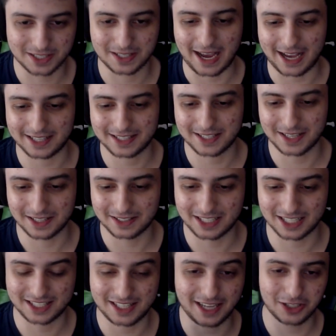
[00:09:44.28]

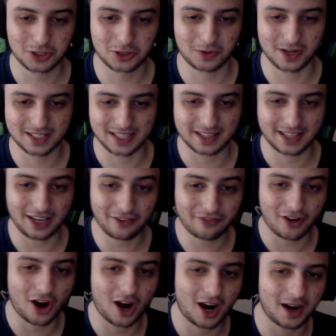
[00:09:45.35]
saying to us that they
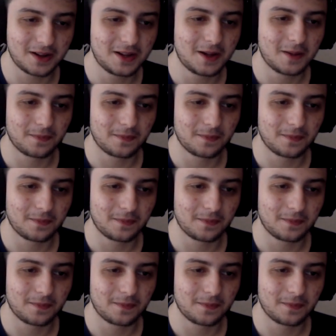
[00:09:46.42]
thought